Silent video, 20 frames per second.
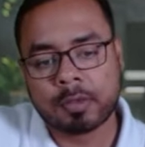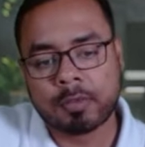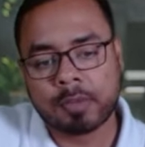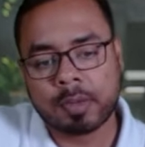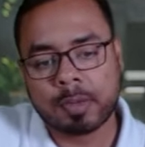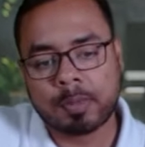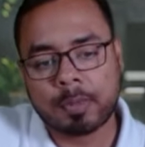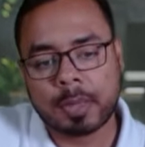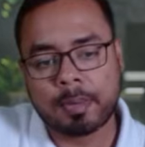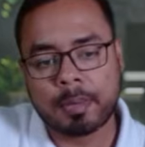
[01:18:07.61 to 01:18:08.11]

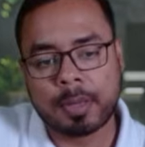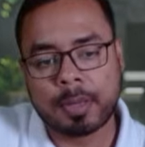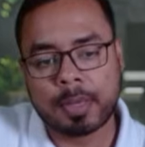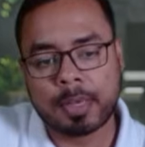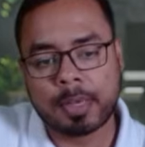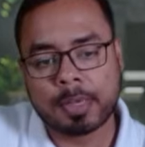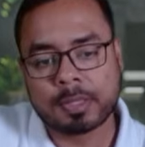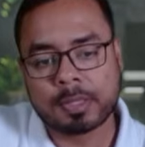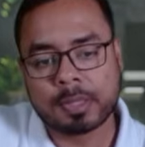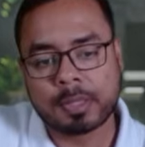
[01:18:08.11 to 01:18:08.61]

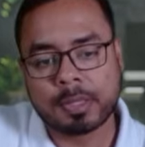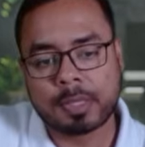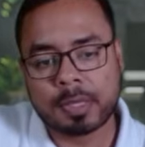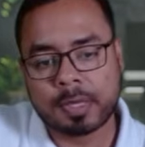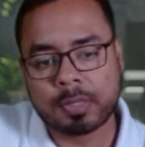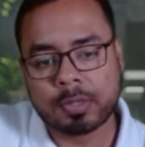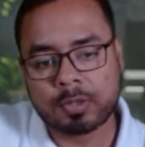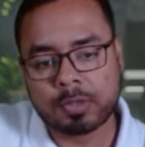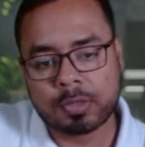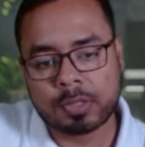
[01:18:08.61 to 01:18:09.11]
Favorable cases
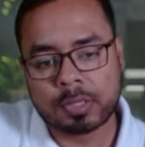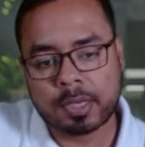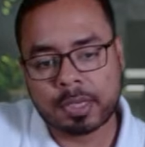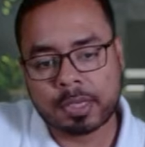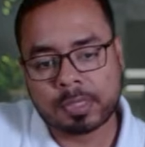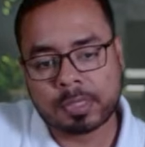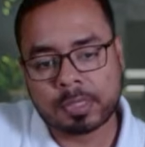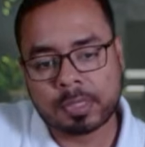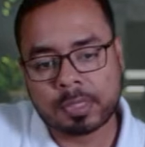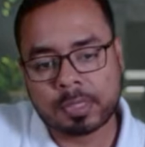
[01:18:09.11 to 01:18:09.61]
are those
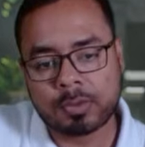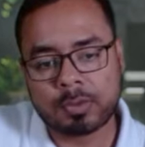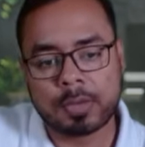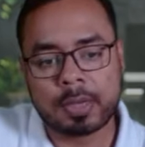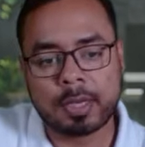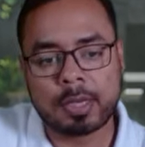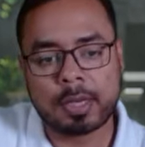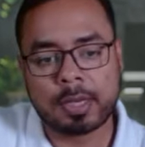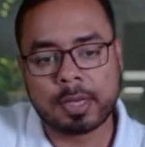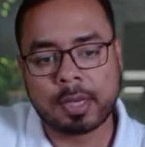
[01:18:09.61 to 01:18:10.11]
cases
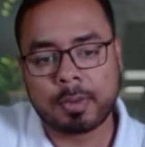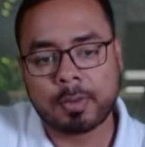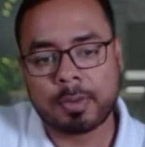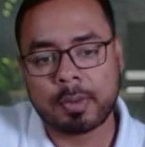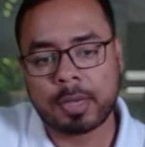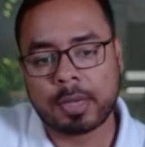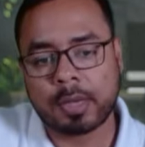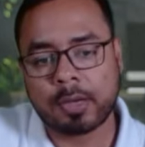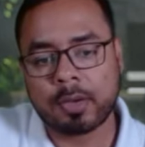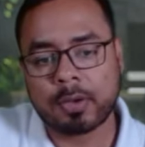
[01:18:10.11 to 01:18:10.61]
where
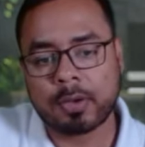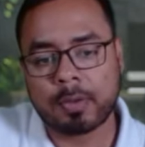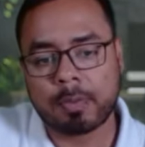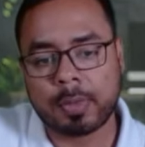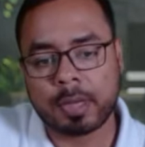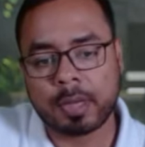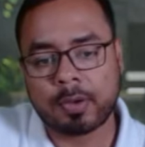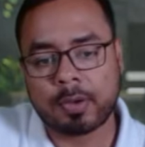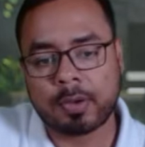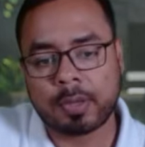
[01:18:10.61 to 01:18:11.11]
determinant of
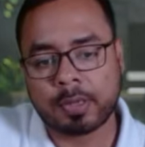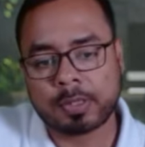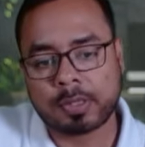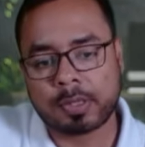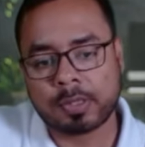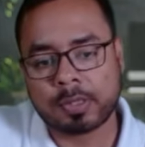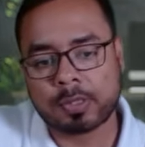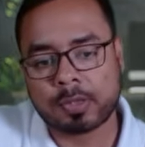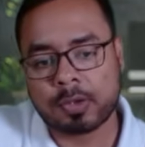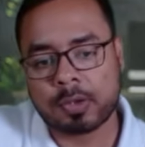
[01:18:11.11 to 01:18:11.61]

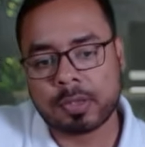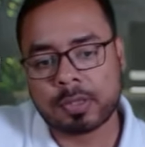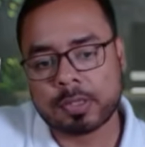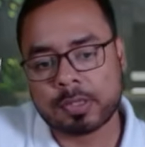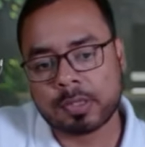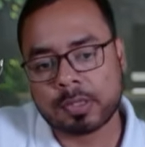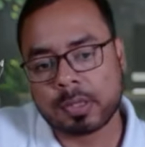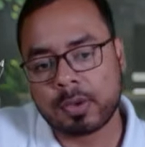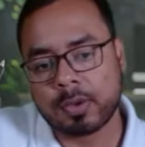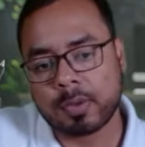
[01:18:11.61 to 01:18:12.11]
matrix is
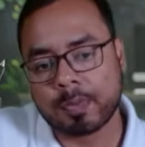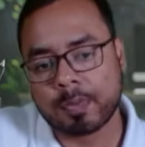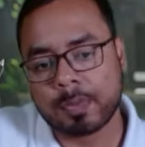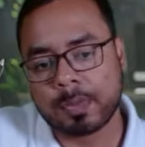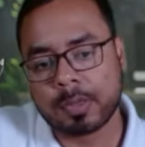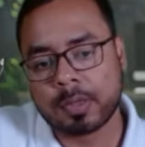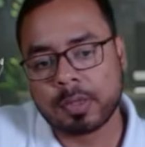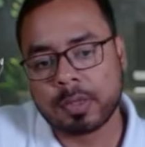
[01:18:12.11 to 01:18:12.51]
non-zero.